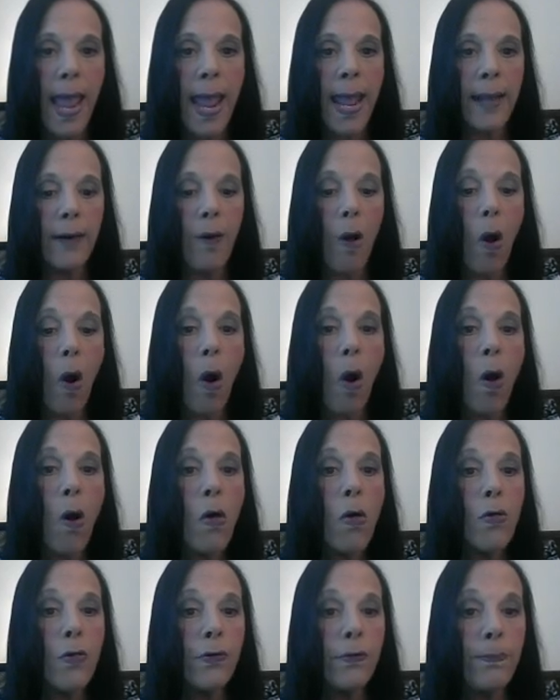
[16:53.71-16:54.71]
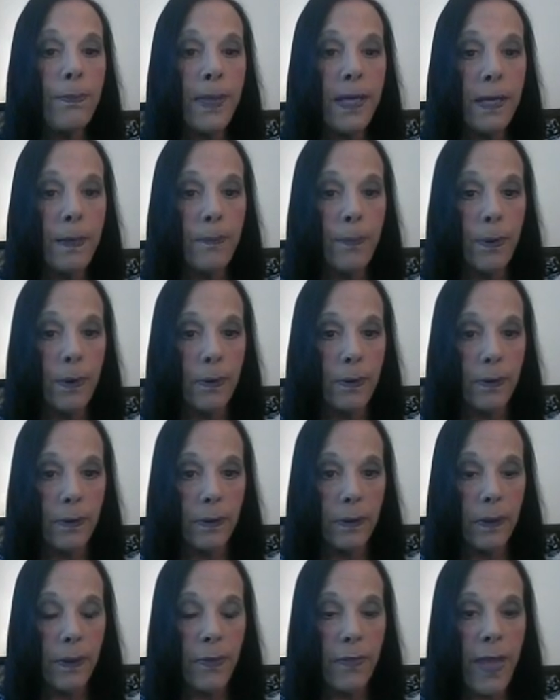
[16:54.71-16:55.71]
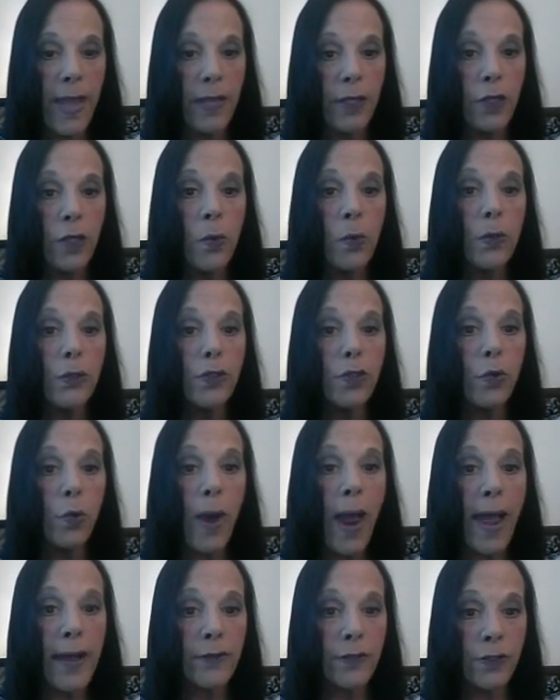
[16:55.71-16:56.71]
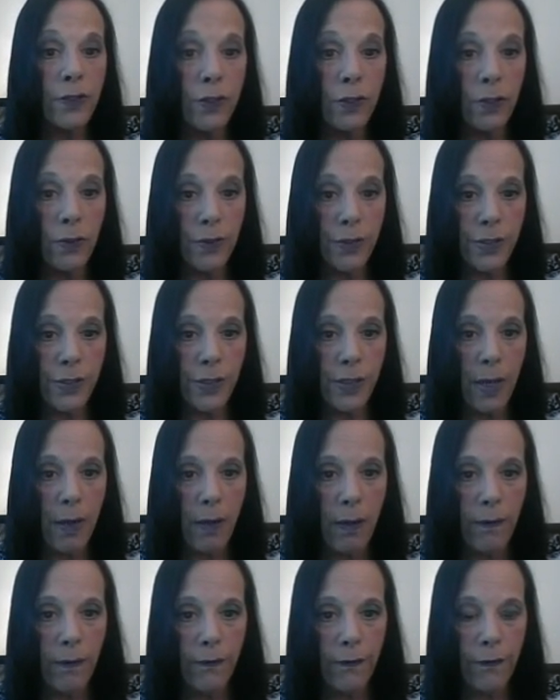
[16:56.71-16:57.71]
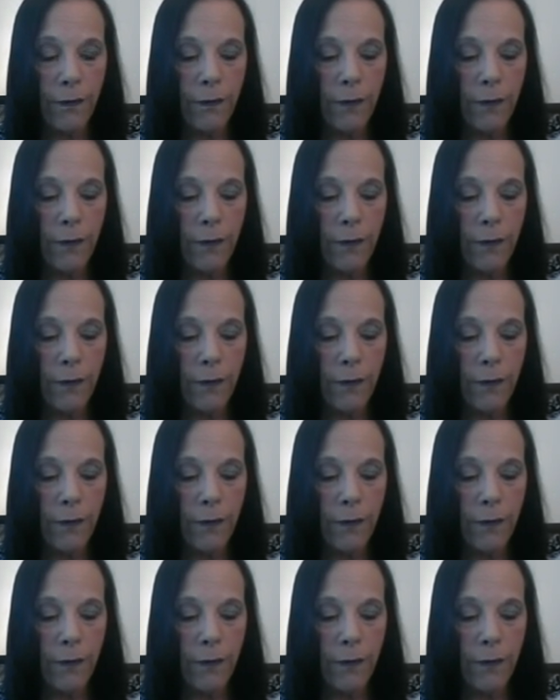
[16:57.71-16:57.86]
And all the people that you attract to yourself